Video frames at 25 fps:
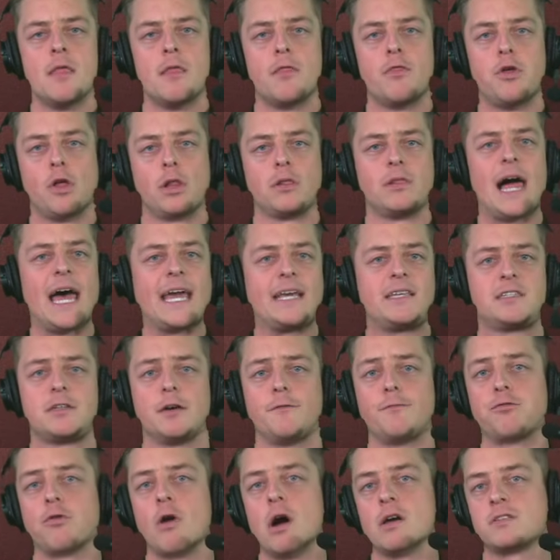the likes
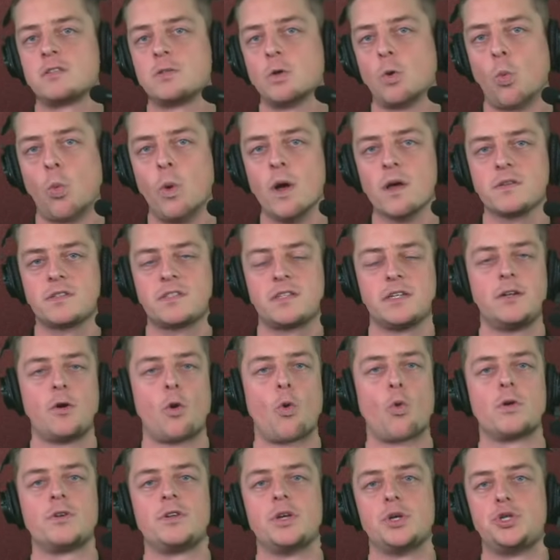of Russell Wilson
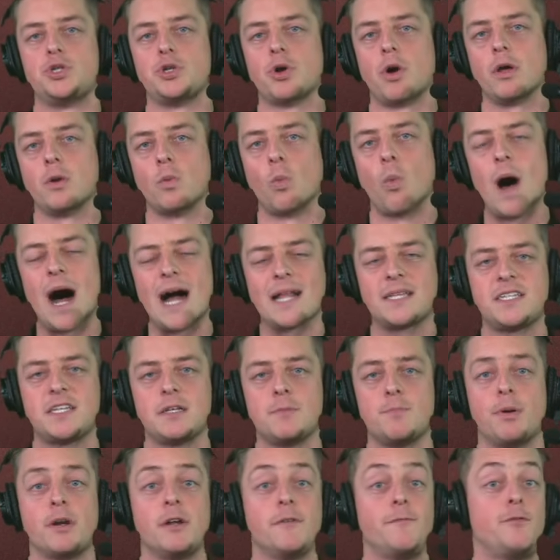or Deshaun
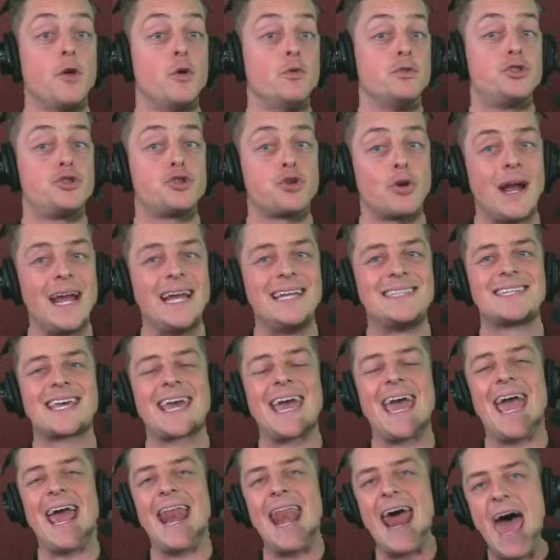Watson, but if those trades
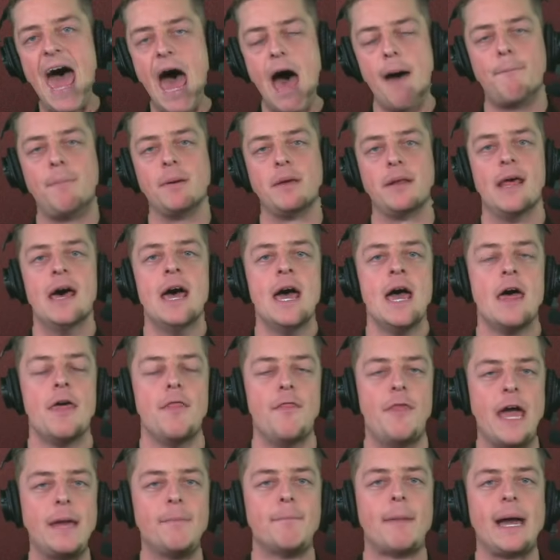can't happen,
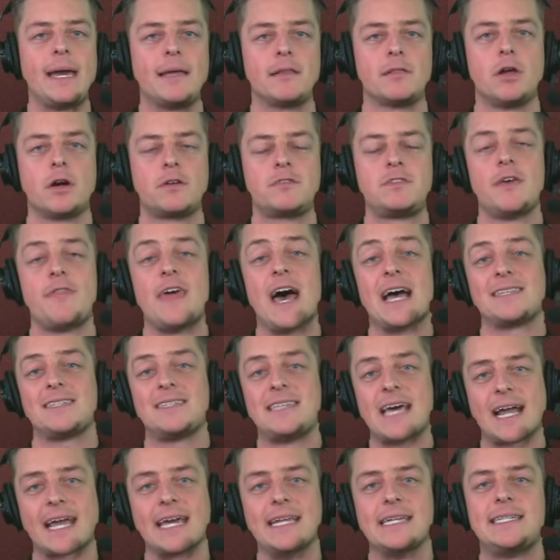they might look to that
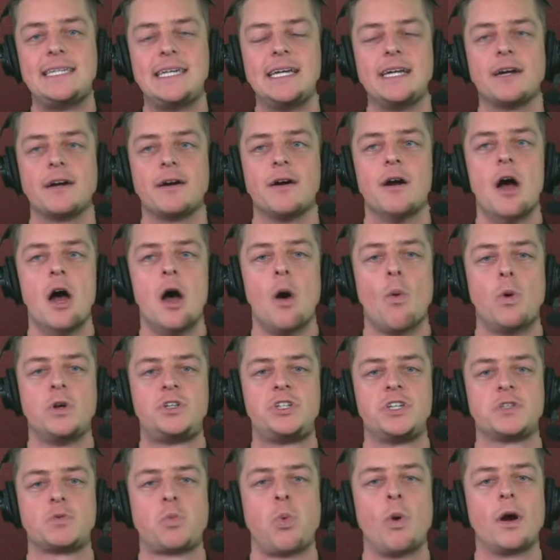second tier,
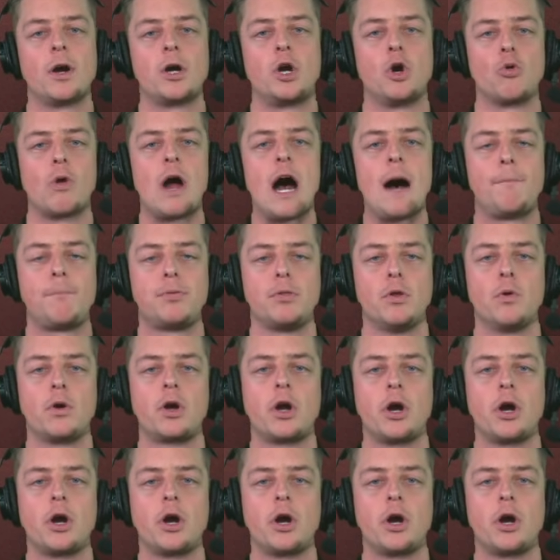which is where Garoppolo